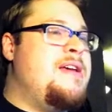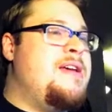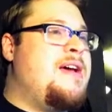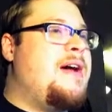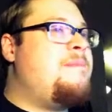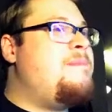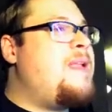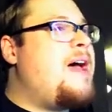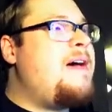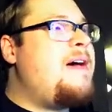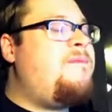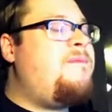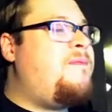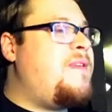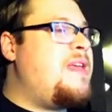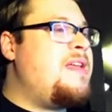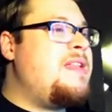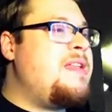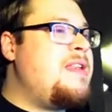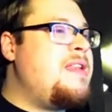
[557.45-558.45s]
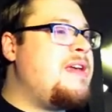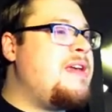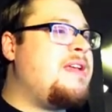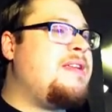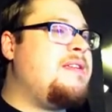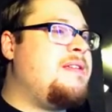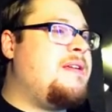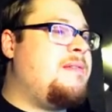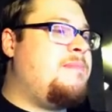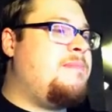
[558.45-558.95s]
I'm not feeling it.
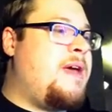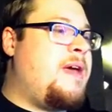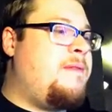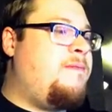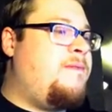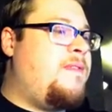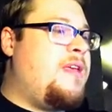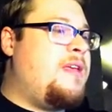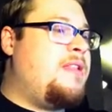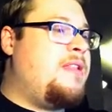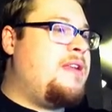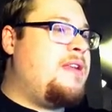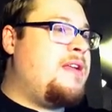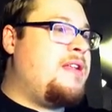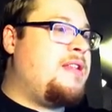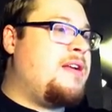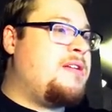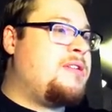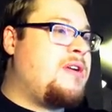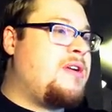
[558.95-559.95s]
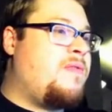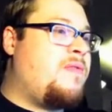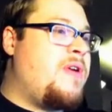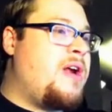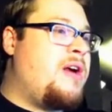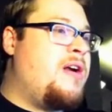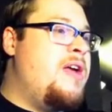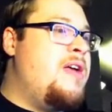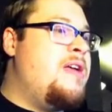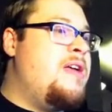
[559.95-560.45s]
I'm not feeling it. There's our
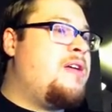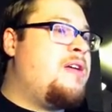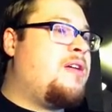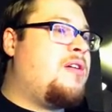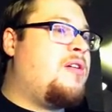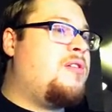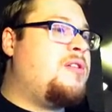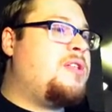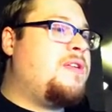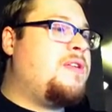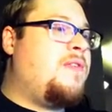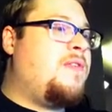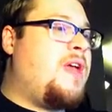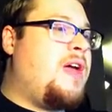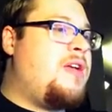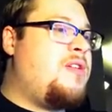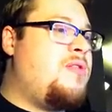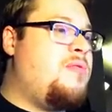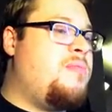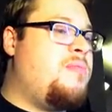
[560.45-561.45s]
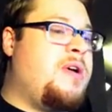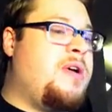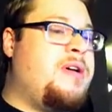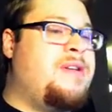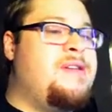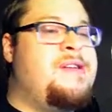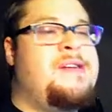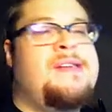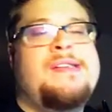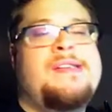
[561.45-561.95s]
rare Curse of Kayuba.
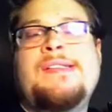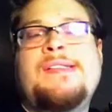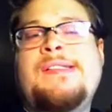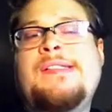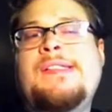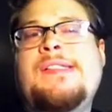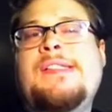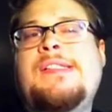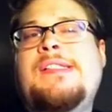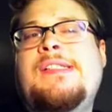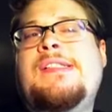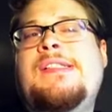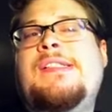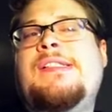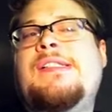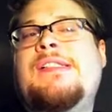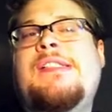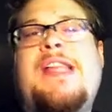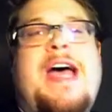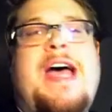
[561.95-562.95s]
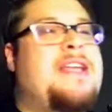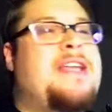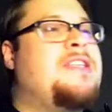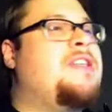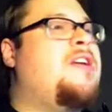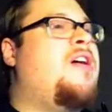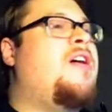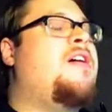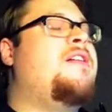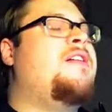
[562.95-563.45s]
Last
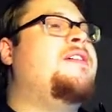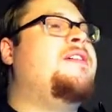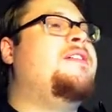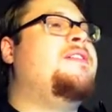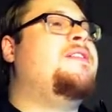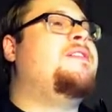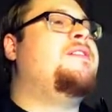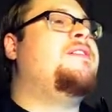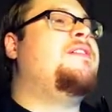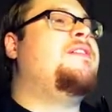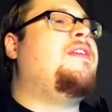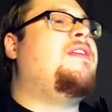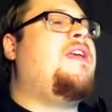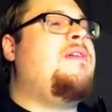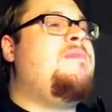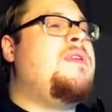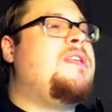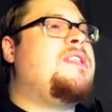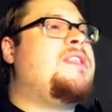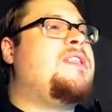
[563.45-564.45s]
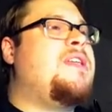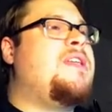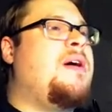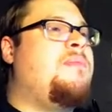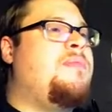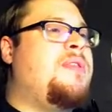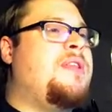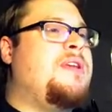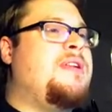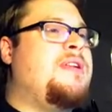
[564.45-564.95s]
card. Give me
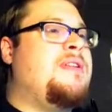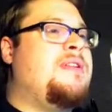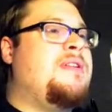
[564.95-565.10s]
something.